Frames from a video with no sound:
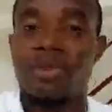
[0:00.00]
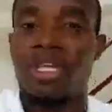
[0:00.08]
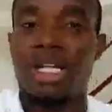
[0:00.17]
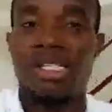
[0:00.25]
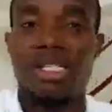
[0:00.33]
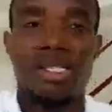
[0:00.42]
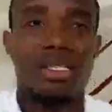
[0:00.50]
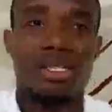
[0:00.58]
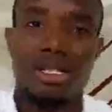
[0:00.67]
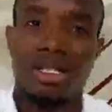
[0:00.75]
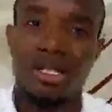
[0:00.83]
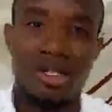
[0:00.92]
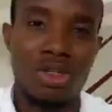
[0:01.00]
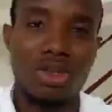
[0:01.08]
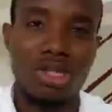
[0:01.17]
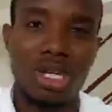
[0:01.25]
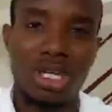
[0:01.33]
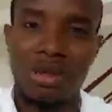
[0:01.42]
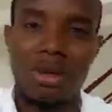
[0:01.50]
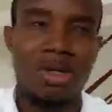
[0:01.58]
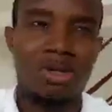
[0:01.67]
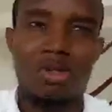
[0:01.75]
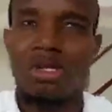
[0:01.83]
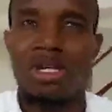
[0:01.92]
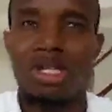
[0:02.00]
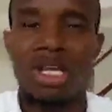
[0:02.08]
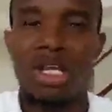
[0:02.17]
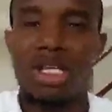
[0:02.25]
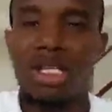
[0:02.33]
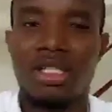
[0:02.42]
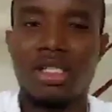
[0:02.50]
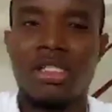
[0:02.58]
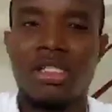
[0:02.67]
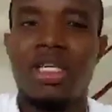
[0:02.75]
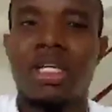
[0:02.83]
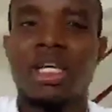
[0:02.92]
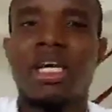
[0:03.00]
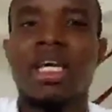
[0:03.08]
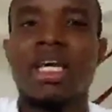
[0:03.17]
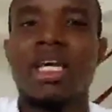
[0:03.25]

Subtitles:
That's in some days, about 10 days.